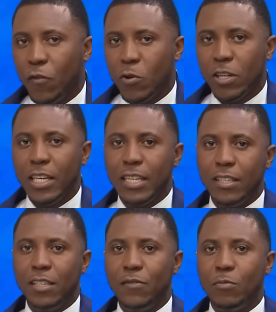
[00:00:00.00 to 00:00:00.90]
for
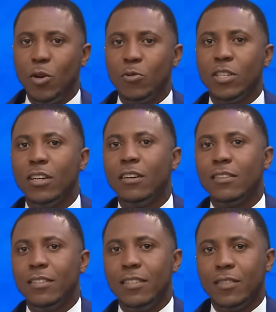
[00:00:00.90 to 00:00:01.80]
Levy, but we're not
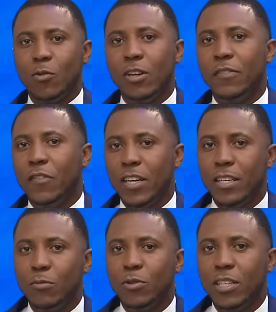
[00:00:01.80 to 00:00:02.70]
going to disqualify
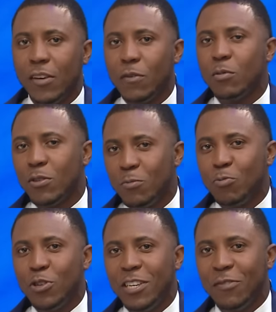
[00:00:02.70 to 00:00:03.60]
him. We give him a
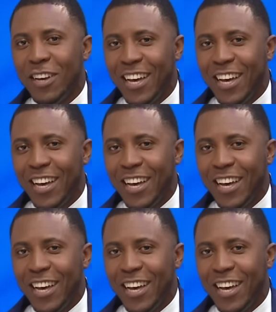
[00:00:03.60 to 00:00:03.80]
reprieve